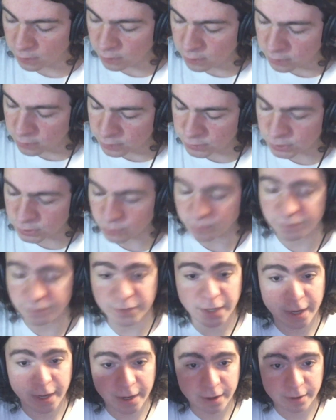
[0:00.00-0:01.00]
So we've
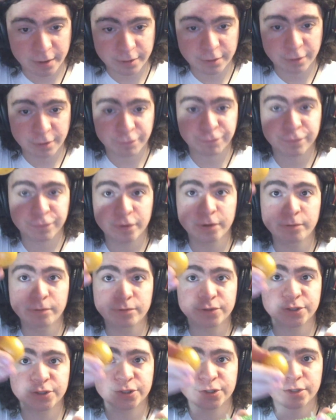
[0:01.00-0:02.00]
got the
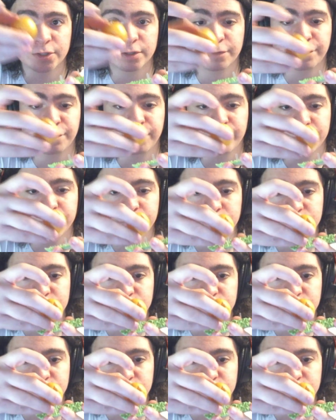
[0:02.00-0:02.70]
fruit. The fruit